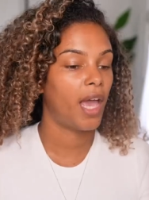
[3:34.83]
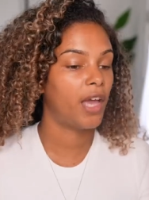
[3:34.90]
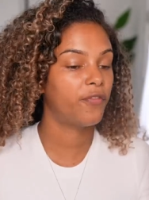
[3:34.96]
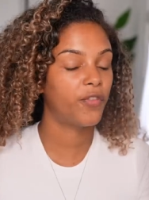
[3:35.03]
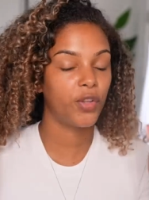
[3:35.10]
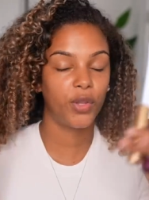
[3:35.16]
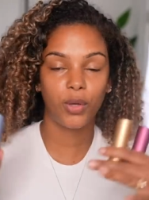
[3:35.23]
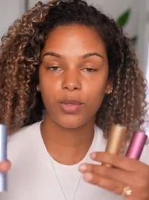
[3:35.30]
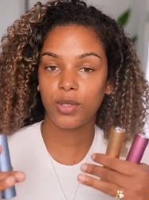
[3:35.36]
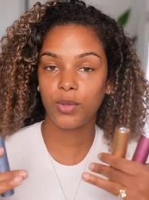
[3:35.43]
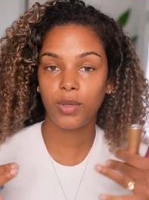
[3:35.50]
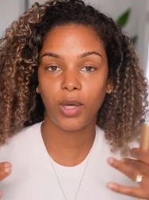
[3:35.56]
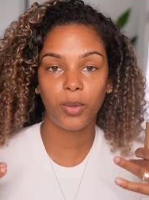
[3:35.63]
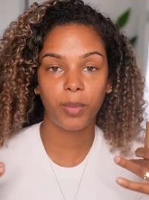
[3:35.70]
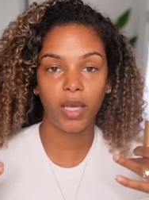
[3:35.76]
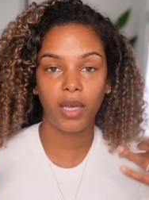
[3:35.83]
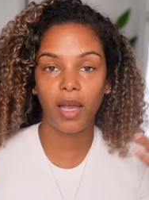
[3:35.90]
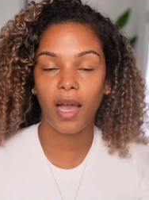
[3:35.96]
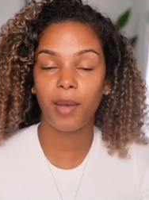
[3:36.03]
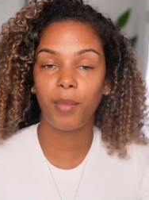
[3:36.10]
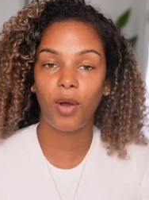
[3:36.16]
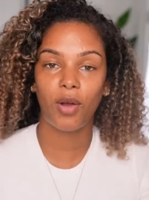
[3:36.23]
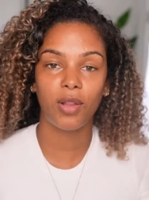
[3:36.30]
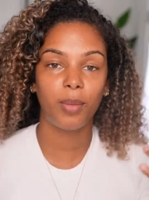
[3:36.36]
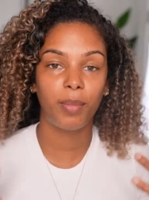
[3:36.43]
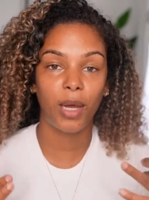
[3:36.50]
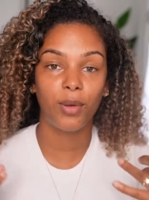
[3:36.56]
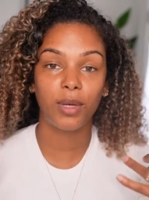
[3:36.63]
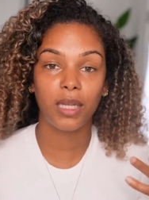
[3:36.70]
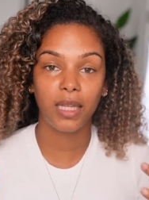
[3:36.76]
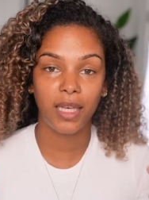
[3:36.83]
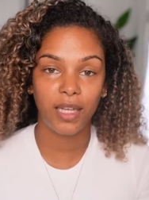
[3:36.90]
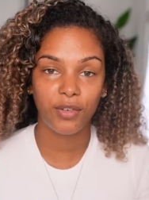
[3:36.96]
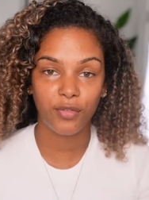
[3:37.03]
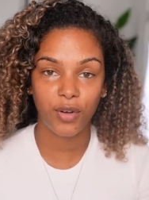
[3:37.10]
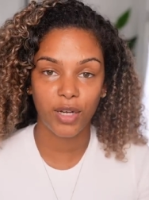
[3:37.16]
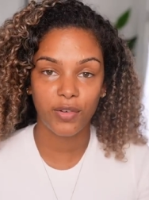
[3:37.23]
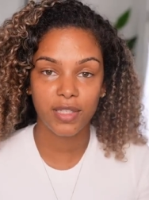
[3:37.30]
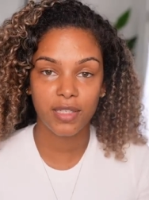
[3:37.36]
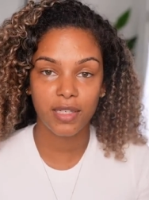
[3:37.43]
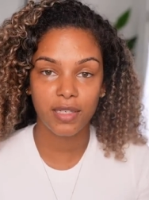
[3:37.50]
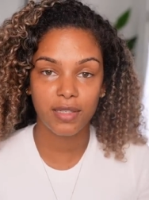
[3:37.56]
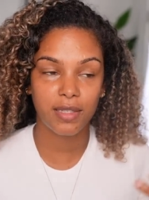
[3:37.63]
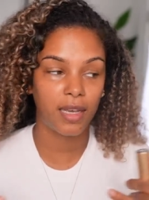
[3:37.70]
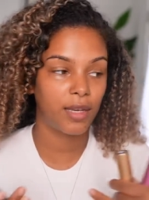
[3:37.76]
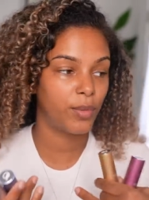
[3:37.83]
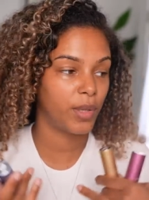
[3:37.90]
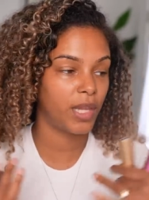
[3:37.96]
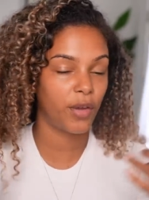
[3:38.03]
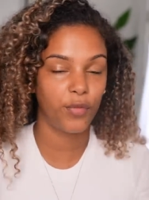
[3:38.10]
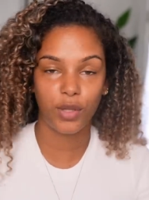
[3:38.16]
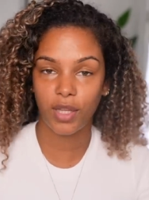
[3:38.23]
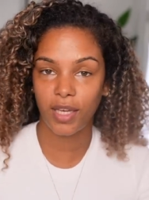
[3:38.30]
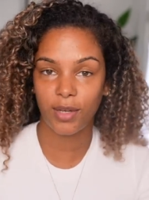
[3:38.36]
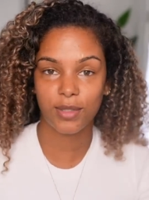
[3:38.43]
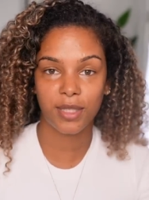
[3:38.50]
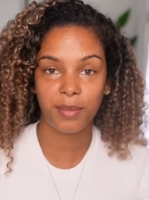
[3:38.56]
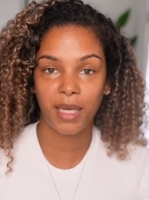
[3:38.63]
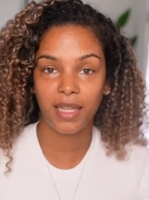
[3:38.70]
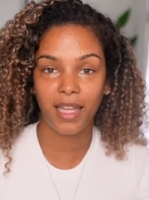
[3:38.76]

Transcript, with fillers: And for those who know me, I'm all about clean fragrances, like with everything else in my